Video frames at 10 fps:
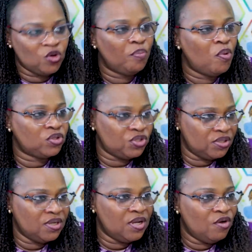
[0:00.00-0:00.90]
support
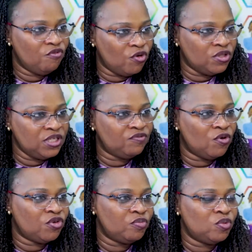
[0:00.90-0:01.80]
for these
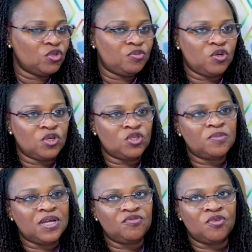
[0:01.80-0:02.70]
vulnerables, because
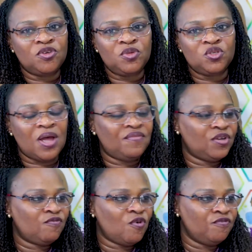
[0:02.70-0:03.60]
sometimes vulnerables don't have
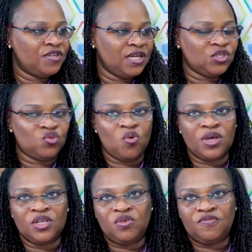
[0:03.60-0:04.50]
enough confidence to
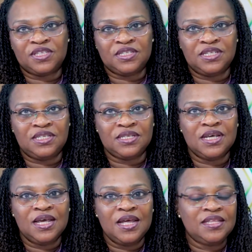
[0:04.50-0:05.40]
walk into a facility
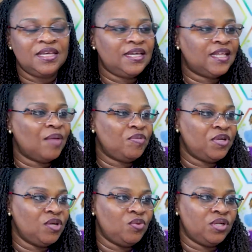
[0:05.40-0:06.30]
thinking
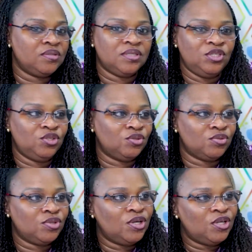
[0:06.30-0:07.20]
maybe they will, you
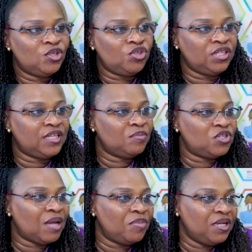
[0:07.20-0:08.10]
know, treat them
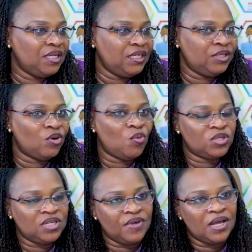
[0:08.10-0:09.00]
shabbily or
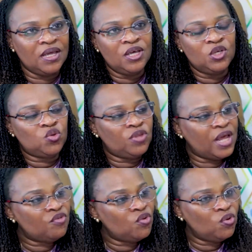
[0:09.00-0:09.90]
whatever. So
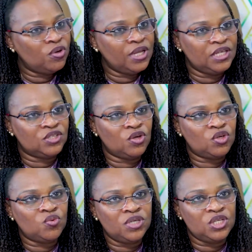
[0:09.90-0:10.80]
their role is
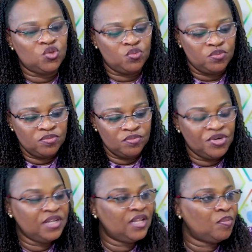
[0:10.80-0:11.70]
not only to
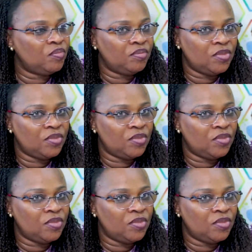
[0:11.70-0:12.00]
bring them,